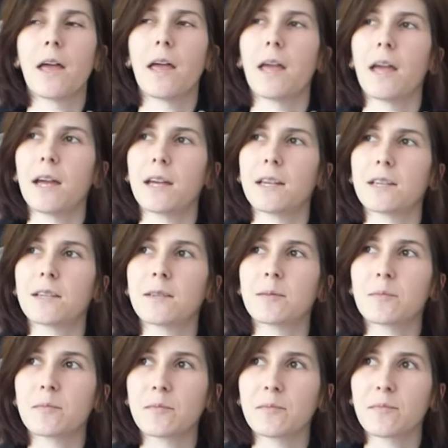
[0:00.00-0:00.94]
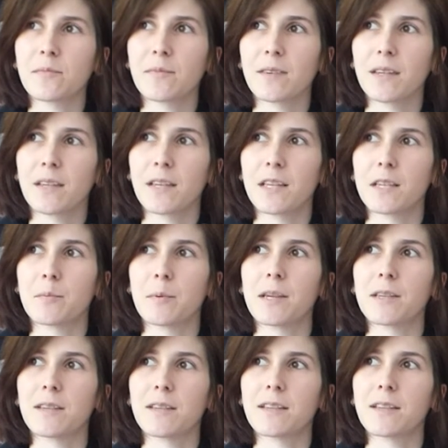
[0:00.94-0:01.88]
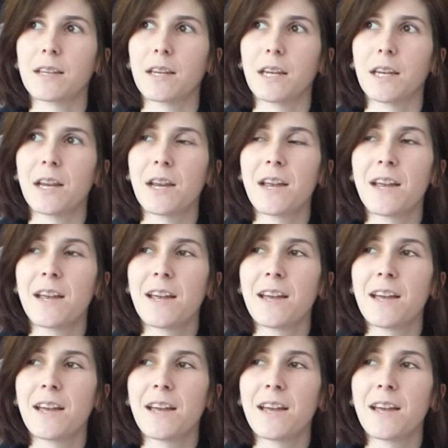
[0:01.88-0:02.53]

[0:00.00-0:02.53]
And it's basically